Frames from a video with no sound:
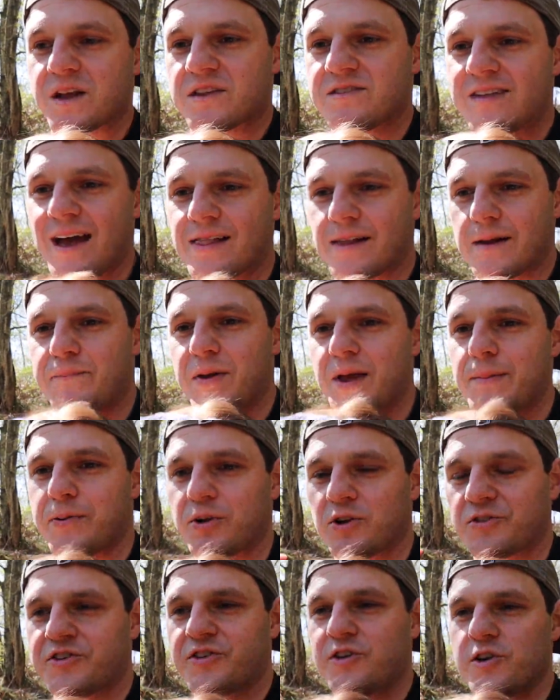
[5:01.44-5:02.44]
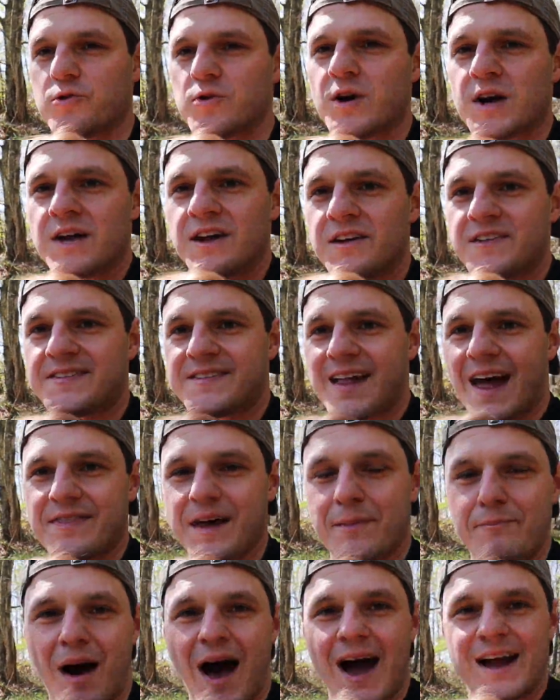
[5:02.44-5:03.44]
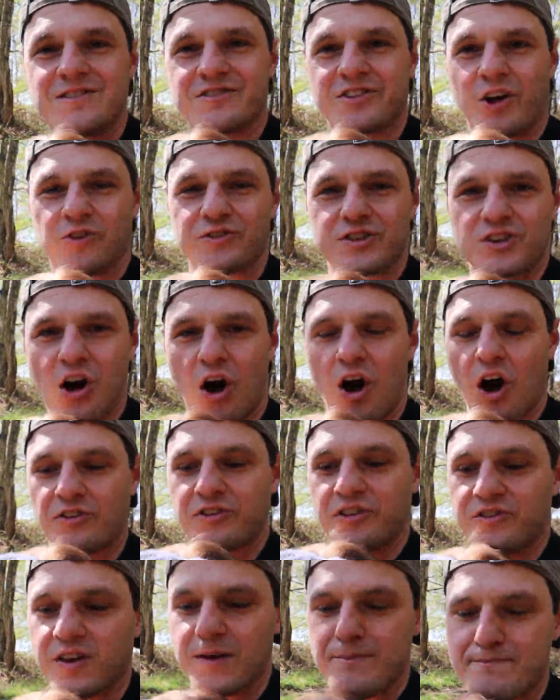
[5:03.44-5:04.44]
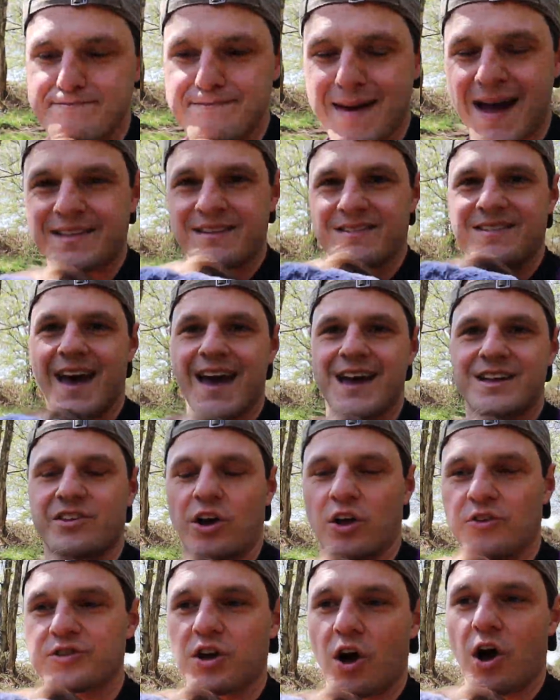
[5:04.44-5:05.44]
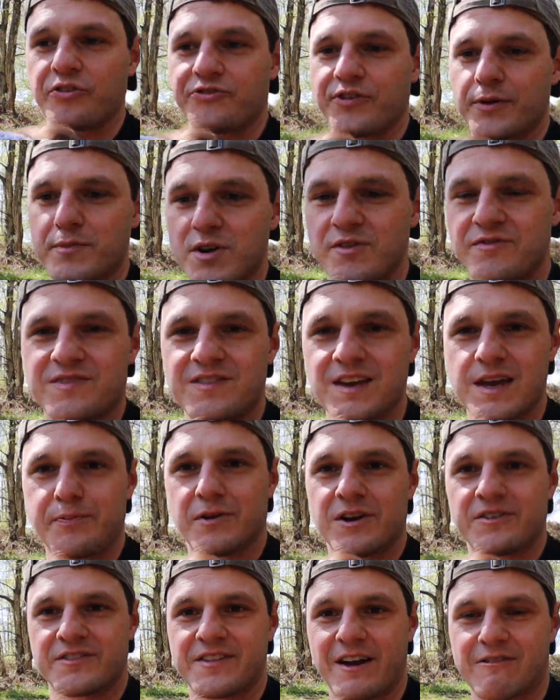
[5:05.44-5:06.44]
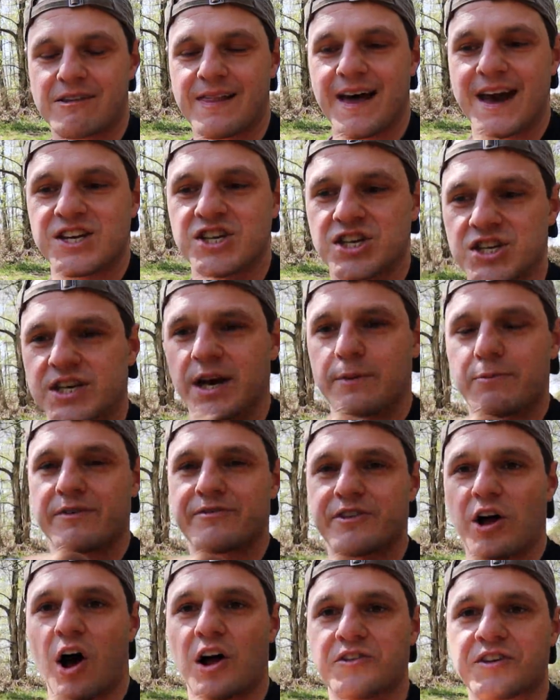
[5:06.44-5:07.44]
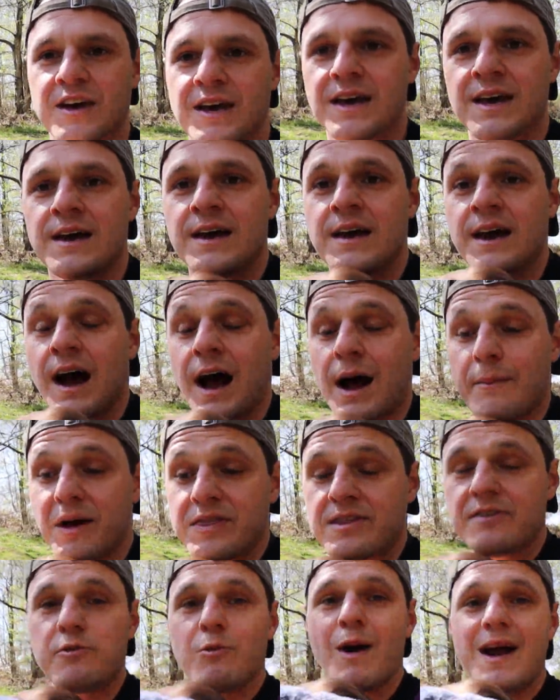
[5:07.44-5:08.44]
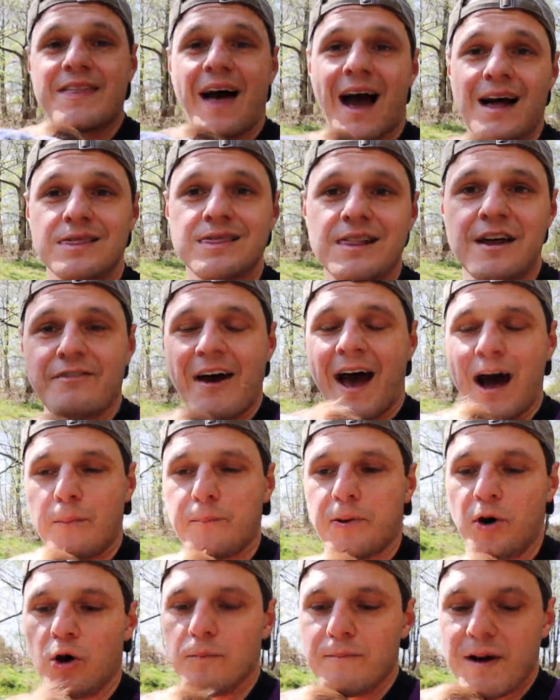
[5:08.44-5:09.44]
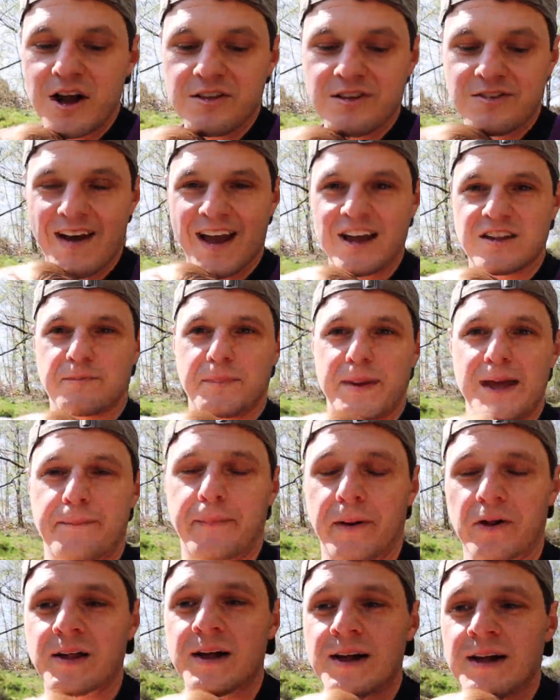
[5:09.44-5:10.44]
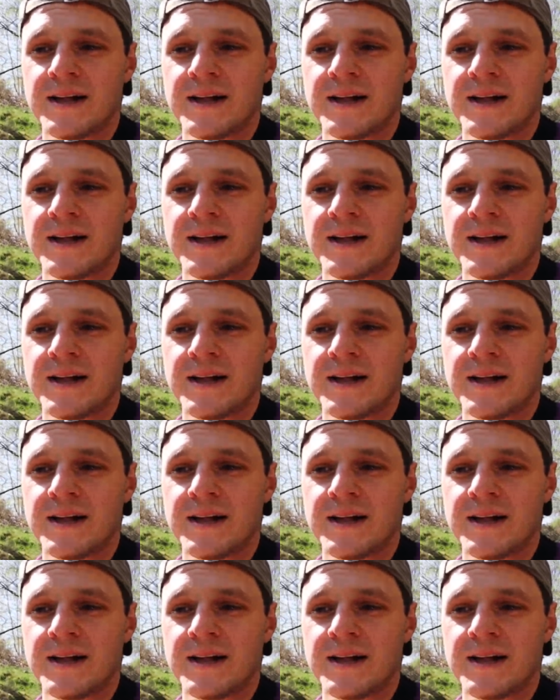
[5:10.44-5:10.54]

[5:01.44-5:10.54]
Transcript: telling people to set their minds on God, to meditate on God, to move deeper into their relationship with God. Another way that I love how Paul motivates people